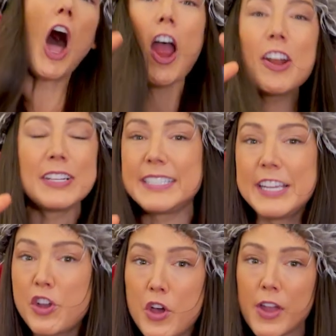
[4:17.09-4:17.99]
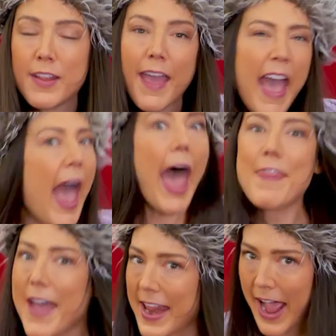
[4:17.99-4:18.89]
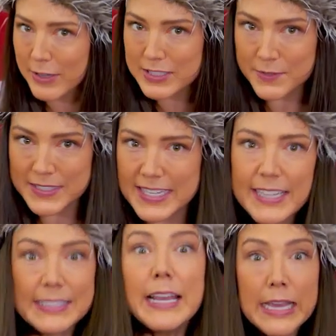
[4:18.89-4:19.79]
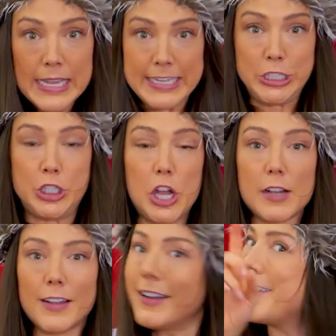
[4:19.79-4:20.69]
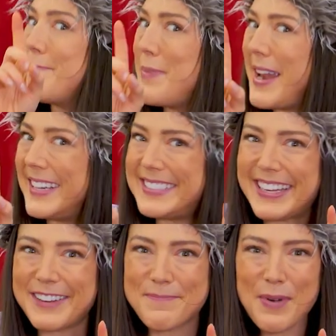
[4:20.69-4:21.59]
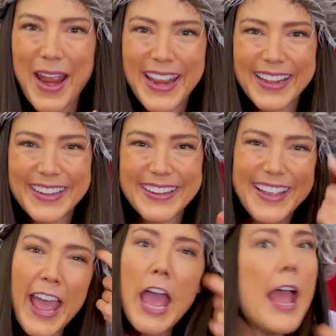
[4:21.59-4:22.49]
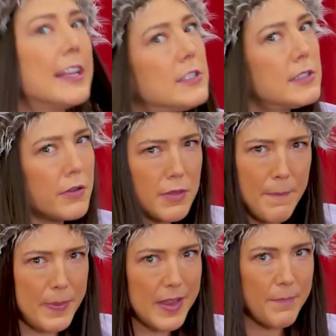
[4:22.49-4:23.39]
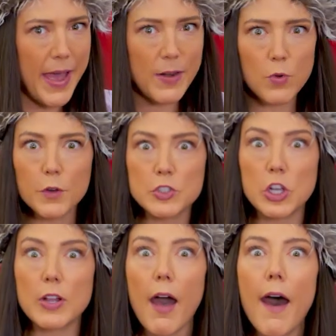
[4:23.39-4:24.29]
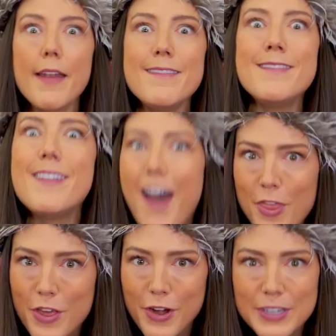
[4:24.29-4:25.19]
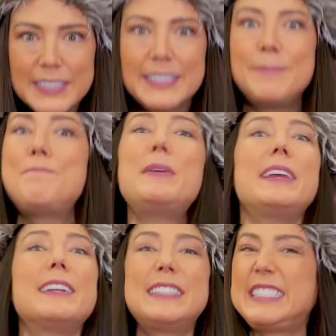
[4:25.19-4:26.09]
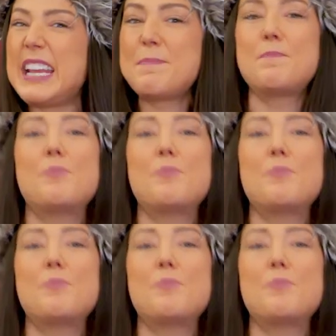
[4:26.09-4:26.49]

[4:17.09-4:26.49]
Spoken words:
hard as he could. And that house of sticks, it shook, but it didn't break. And so the big bad wolf took another big deep